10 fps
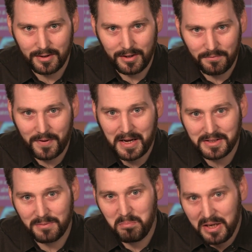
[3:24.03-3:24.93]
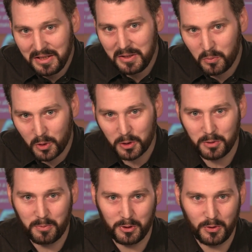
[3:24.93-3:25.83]
In fact, it mainly worked
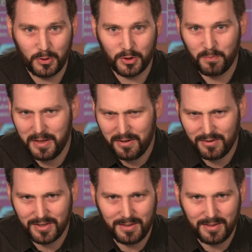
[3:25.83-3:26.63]
to produce smears